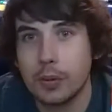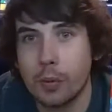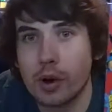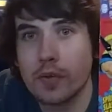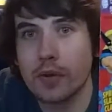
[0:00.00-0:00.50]

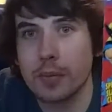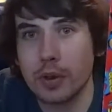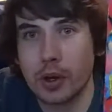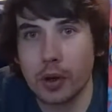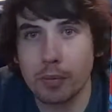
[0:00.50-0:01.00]
One of them,
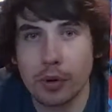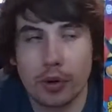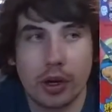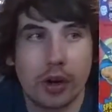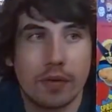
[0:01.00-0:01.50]
the arm
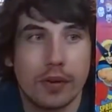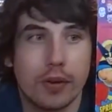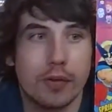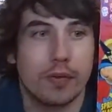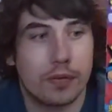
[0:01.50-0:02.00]
broke off
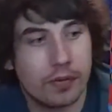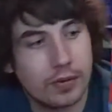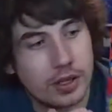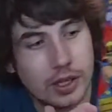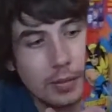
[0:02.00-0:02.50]
of
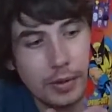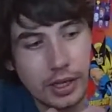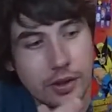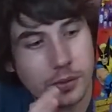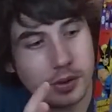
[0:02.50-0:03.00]
him, and the
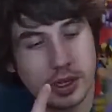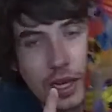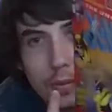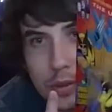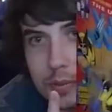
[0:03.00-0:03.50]
other one
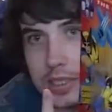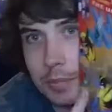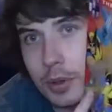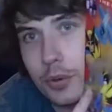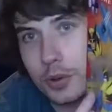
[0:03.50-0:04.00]
was missing
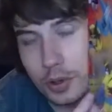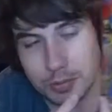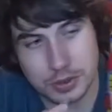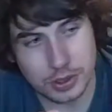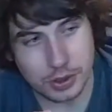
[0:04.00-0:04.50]
both
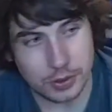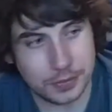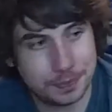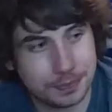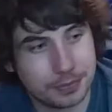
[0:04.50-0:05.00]
arms. So
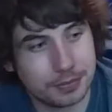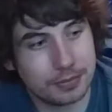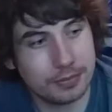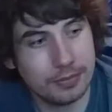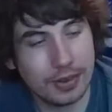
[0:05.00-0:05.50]

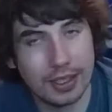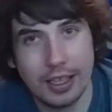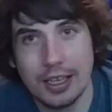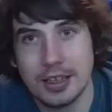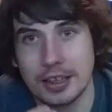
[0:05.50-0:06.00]

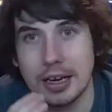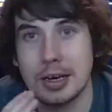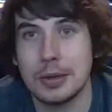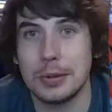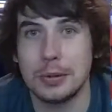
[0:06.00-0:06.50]
the
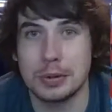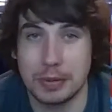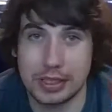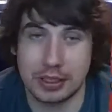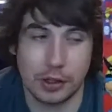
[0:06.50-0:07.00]
guy who was
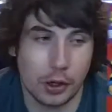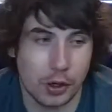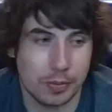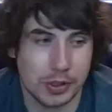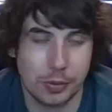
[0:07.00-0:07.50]
missing the
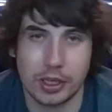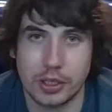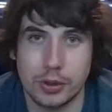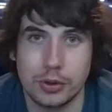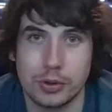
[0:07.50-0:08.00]
arm is the one I
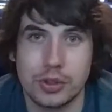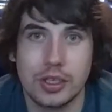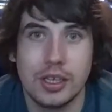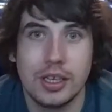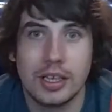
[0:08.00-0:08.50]
used
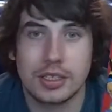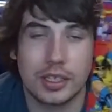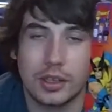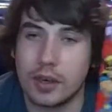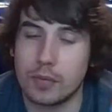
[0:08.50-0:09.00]
because I
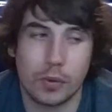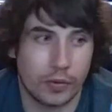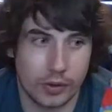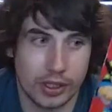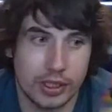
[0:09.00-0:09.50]
love
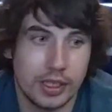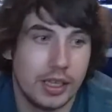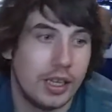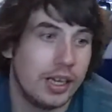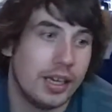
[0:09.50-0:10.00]
Wolverine,
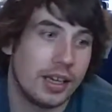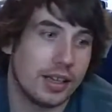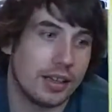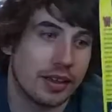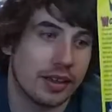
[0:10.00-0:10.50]

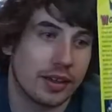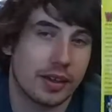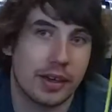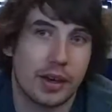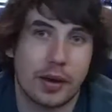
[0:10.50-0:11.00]
and
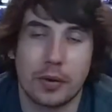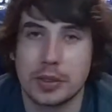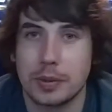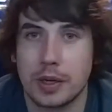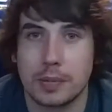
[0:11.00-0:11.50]
I'd always
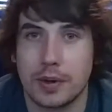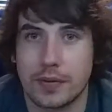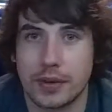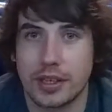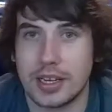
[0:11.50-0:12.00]
play with my
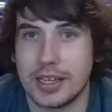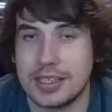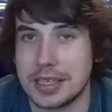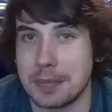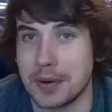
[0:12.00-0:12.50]
friend, and I'd
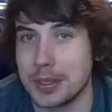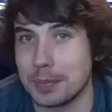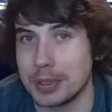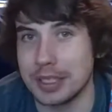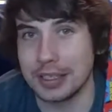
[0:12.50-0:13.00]
say
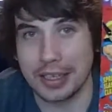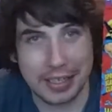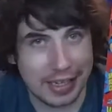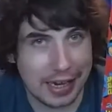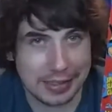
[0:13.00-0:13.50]
pretend like
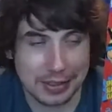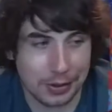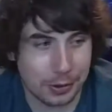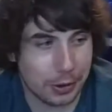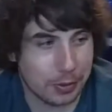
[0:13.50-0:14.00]
he has his
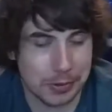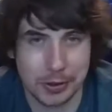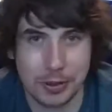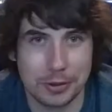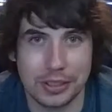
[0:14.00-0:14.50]
other arm. So
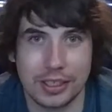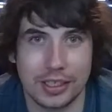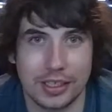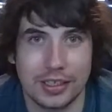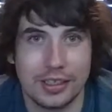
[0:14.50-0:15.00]
I would just, like,